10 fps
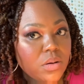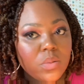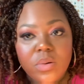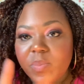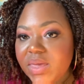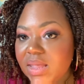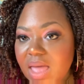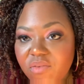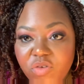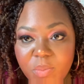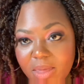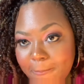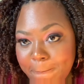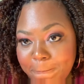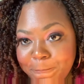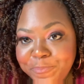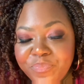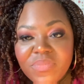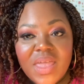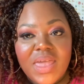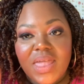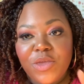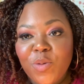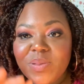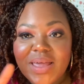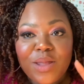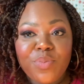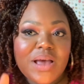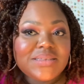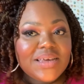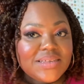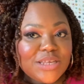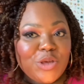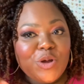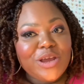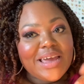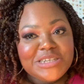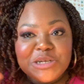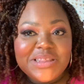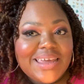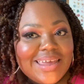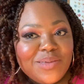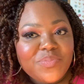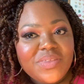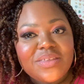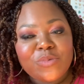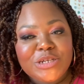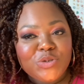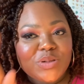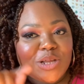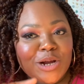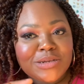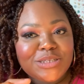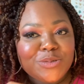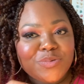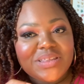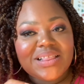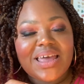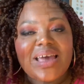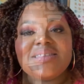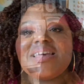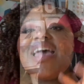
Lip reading: Repeat after me. In your planning process and you create your theme, which you'll learn too with the class.